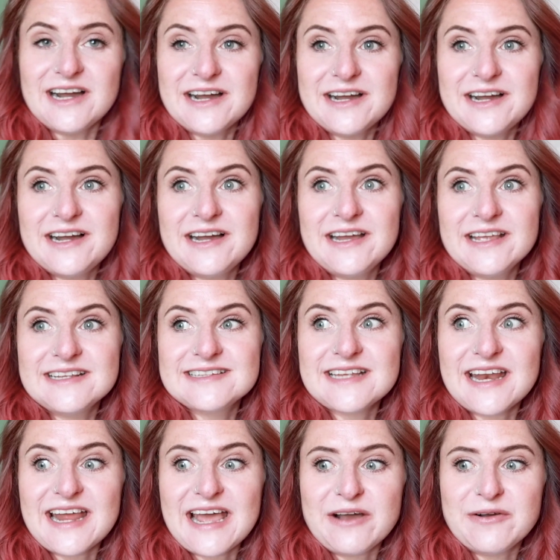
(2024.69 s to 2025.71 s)
I
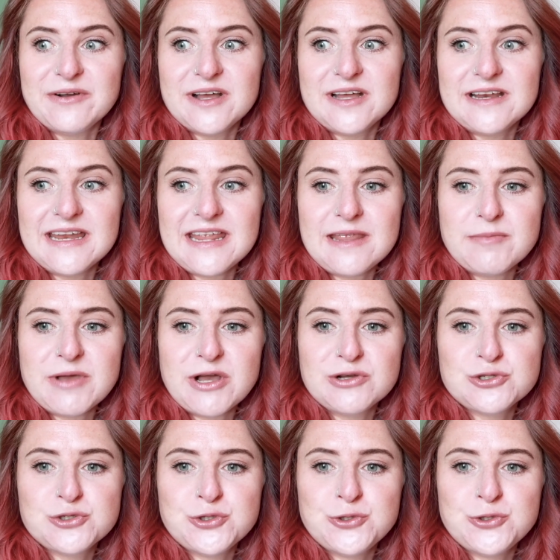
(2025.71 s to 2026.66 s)
sent out an email